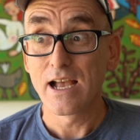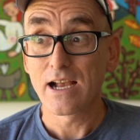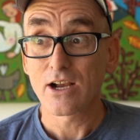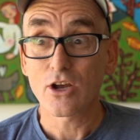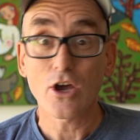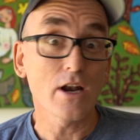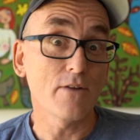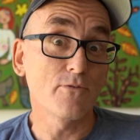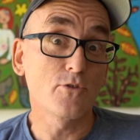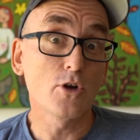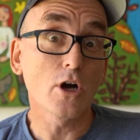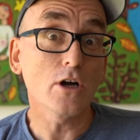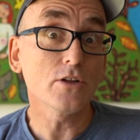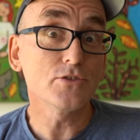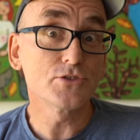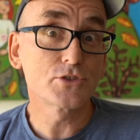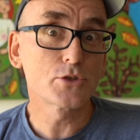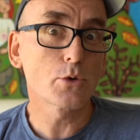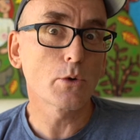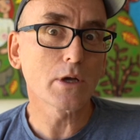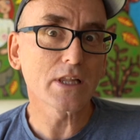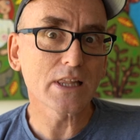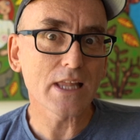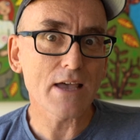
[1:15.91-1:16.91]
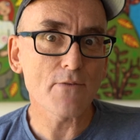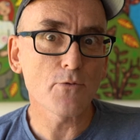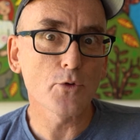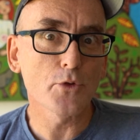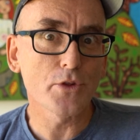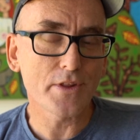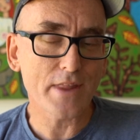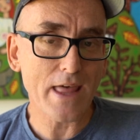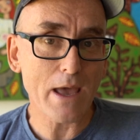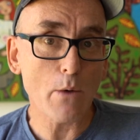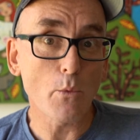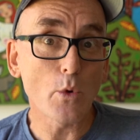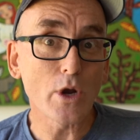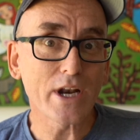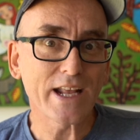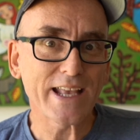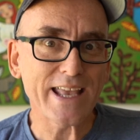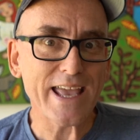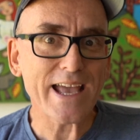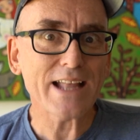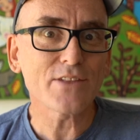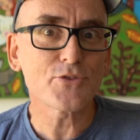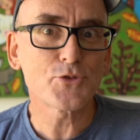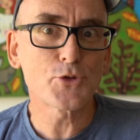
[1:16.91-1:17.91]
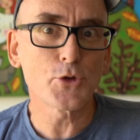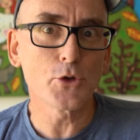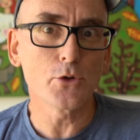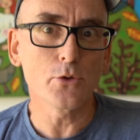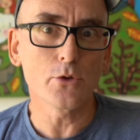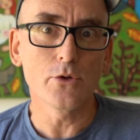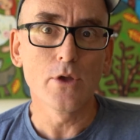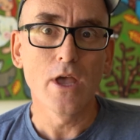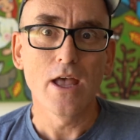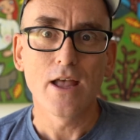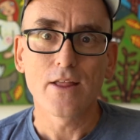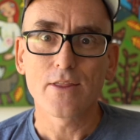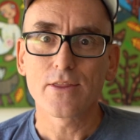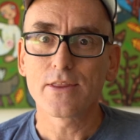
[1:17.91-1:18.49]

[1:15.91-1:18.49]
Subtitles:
kind of gotten to a level that they want to get to,